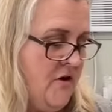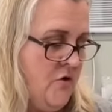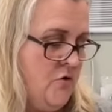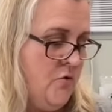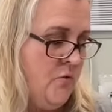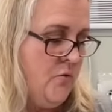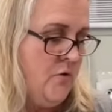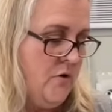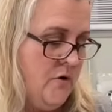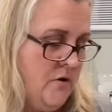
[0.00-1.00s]
you
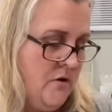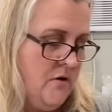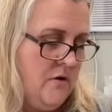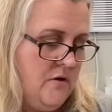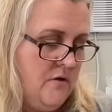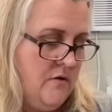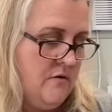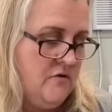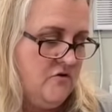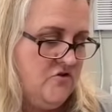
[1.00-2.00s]

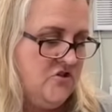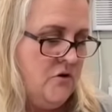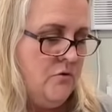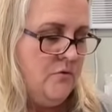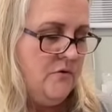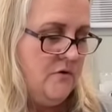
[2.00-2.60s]
don't